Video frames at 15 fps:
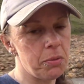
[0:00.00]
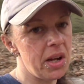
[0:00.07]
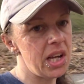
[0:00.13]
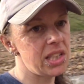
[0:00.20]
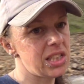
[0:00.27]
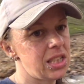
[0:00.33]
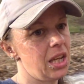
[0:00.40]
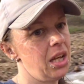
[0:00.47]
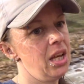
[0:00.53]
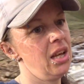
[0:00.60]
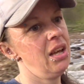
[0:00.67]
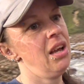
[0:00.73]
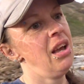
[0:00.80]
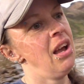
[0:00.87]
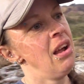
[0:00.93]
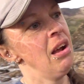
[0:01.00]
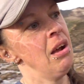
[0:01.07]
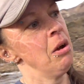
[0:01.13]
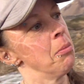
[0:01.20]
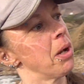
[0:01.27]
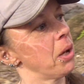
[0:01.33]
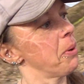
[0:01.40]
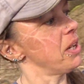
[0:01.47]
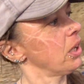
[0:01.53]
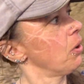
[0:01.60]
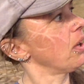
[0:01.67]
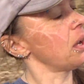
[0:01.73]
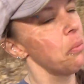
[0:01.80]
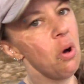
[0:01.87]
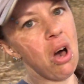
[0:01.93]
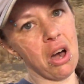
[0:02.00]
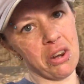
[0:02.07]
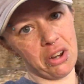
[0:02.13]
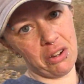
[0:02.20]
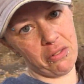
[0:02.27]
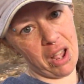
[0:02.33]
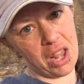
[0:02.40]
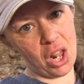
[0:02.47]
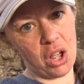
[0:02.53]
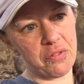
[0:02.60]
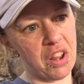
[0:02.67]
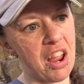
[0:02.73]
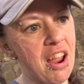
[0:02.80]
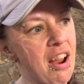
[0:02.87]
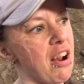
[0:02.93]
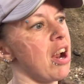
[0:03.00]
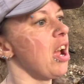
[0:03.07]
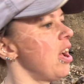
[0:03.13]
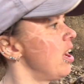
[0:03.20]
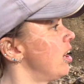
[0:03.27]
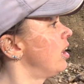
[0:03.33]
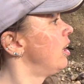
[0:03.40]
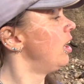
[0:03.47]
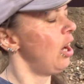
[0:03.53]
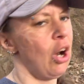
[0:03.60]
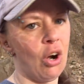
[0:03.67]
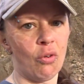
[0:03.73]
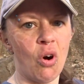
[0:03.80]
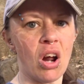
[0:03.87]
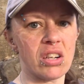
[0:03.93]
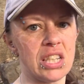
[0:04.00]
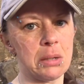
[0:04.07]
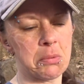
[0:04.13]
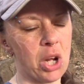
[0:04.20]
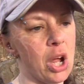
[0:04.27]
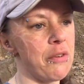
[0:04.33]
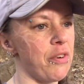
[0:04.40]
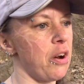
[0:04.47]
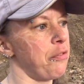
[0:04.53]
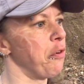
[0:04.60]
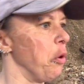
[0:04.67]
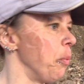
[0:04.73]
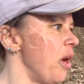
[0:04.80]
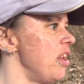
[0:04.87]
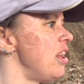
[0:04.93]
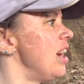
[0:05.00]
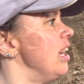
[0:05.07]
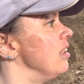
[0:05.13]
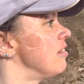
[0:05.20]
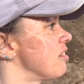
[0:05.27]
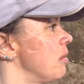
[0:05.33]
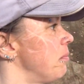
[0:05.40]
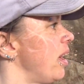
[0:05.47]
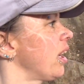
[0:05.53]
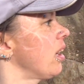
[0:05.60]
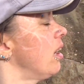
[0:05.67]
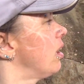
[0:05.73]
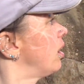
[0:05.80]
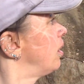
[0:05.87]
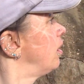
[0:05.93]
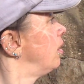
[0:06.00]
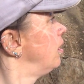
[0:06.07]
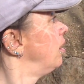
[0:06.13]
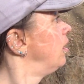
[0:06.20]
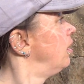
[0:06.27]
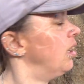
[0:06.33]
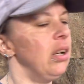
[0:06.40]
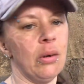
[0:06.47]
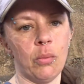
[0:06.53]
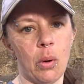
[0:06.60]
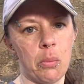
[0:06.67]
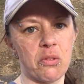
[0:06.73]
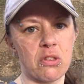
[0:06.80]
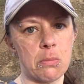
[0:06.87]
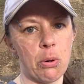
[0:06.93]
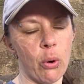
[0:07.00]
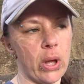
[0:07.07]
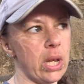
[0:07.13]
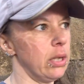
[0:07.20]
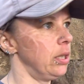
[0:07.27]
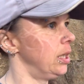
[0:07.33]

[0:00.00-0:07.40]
risk. So I went to go get water right over here, rock tipped over but went in, so I'm like, what was the point?